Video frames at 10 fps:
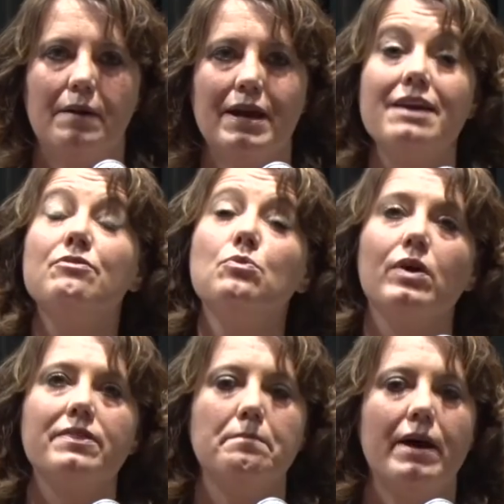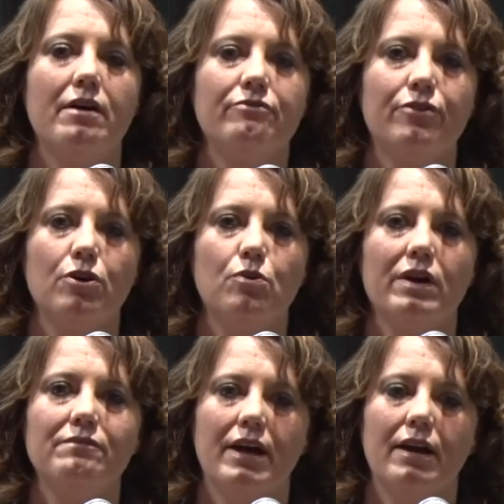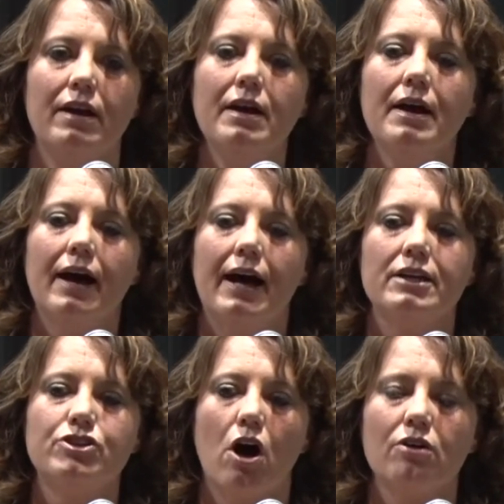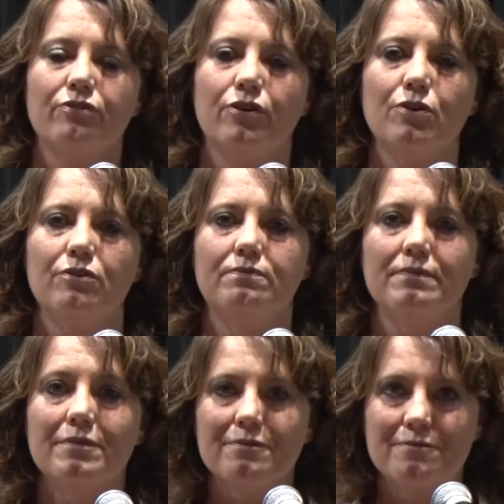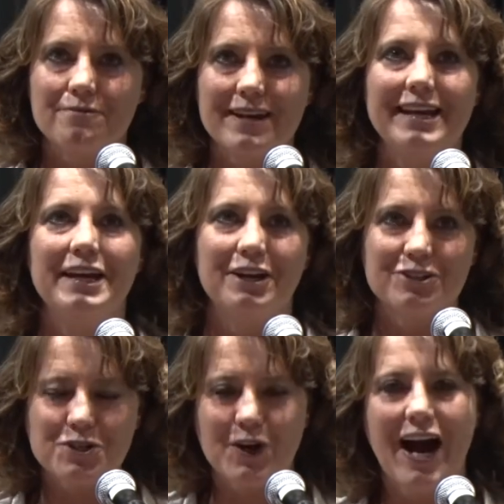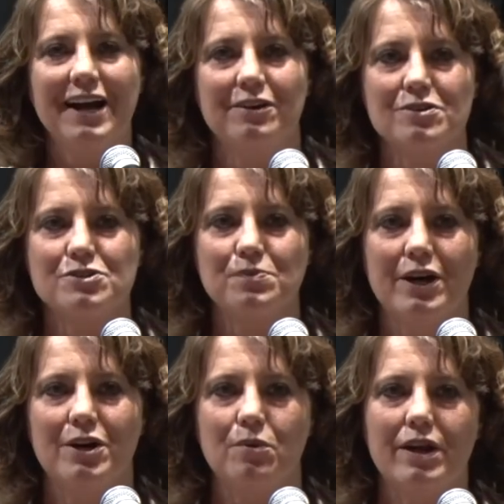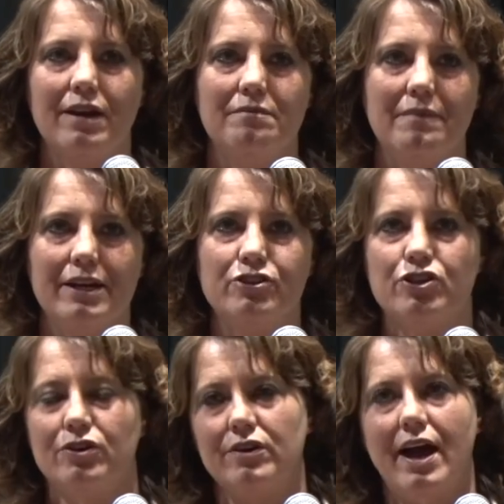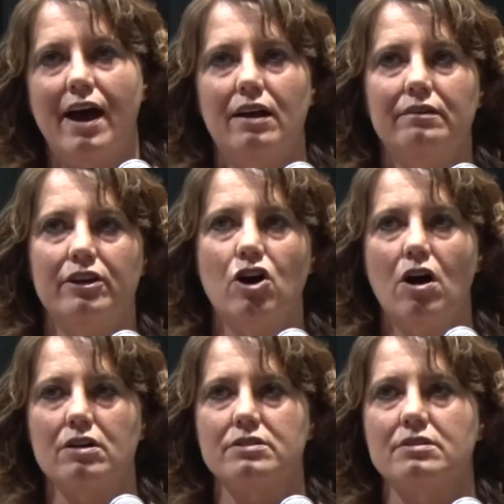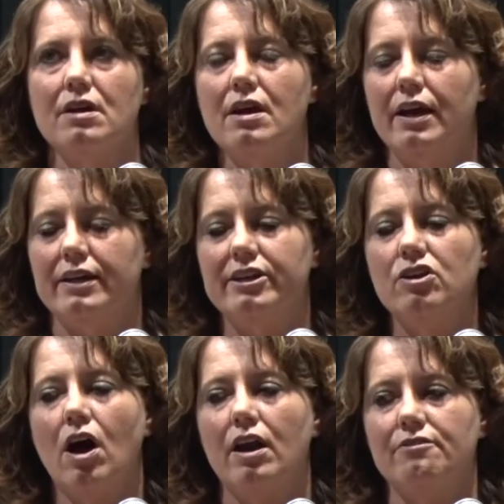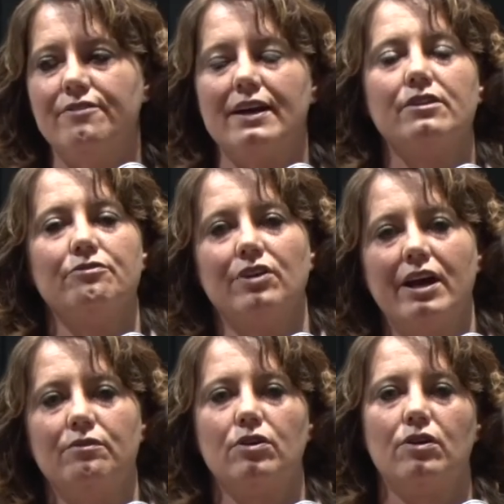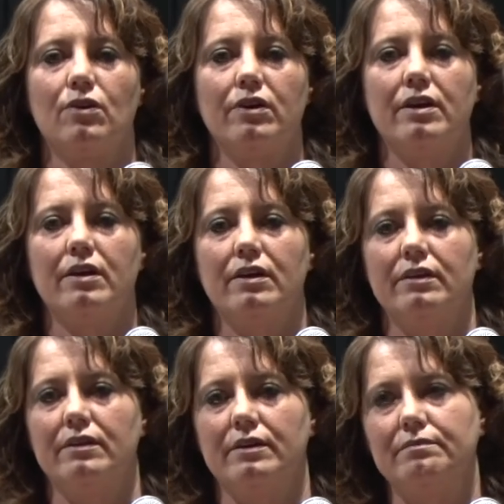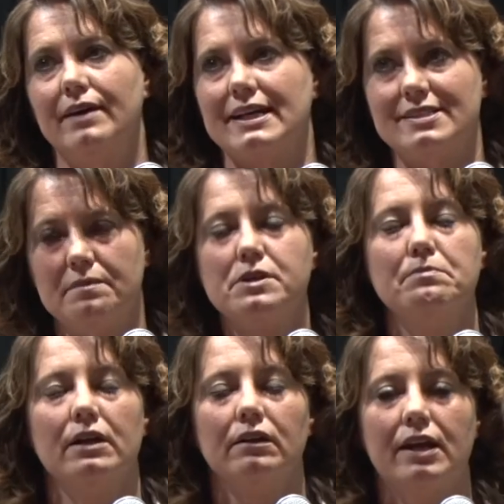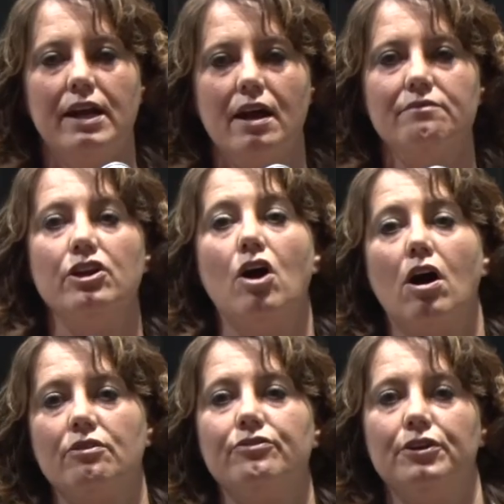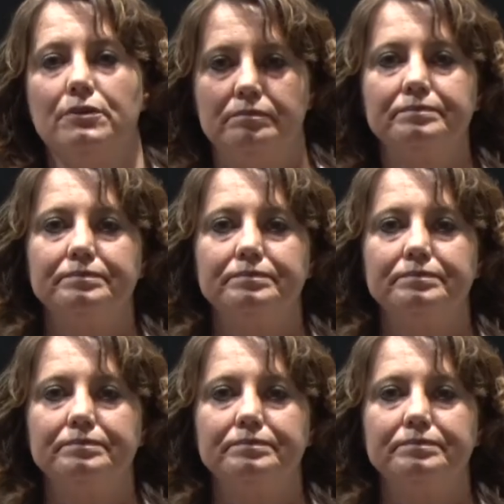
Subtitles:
Even with the pet food, we've done dog food feeding trials where we had made sure that the dogs did not affect the flavor or the acceptability of the dog food.